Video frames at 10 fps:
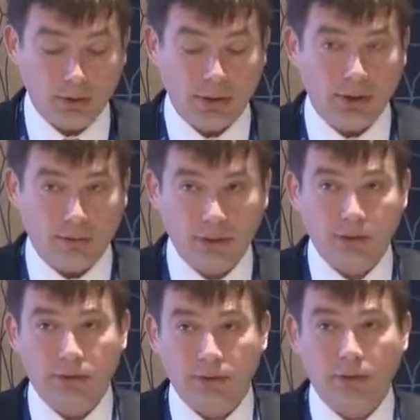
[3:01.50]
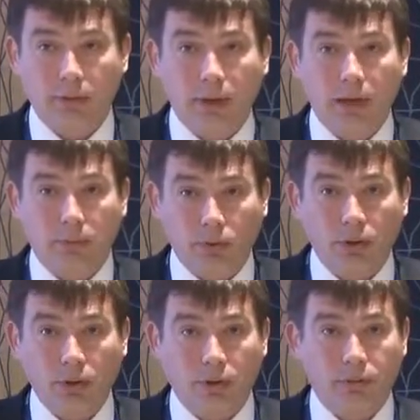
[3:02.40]
CT. This is the main
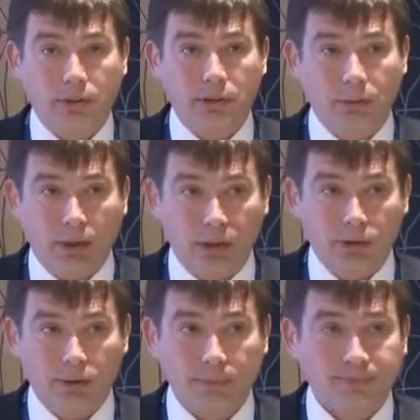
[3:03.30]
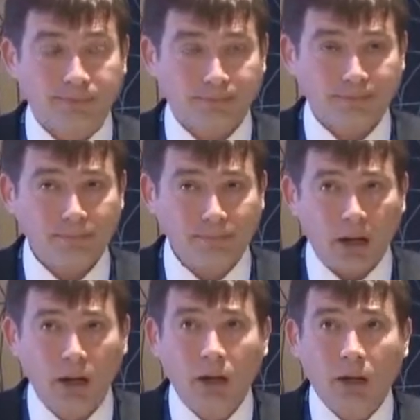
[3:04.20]
point of examination.
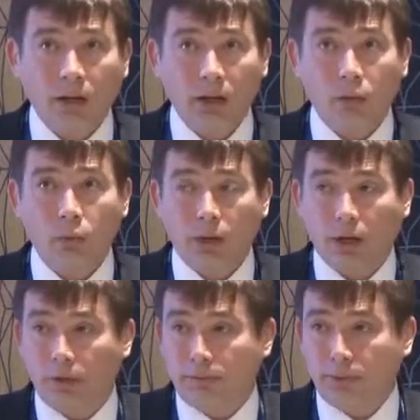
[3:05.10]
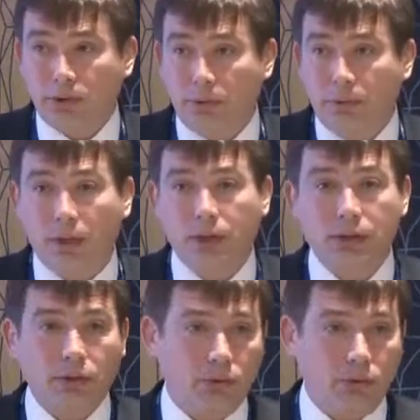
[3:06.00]
Now we have
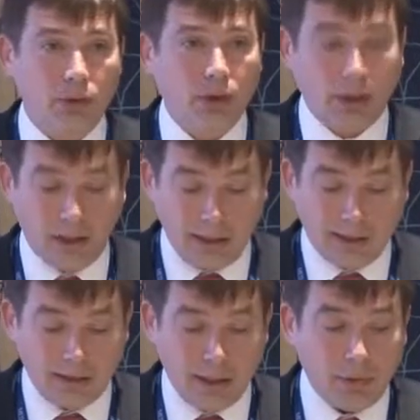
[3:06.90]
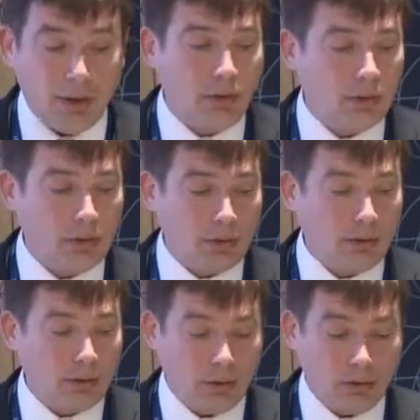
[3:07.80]
possibility to examine
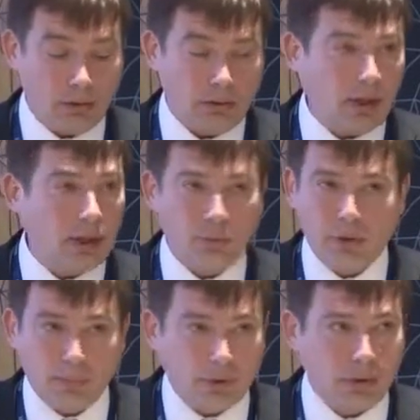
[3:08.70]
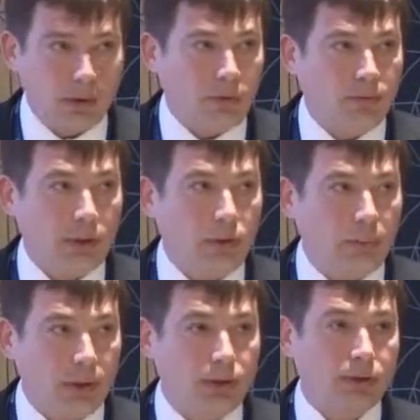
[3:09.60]
100% of our
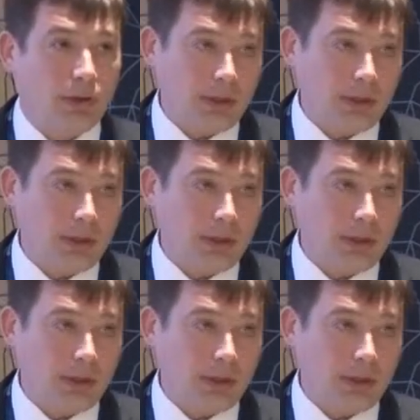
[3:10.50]
patients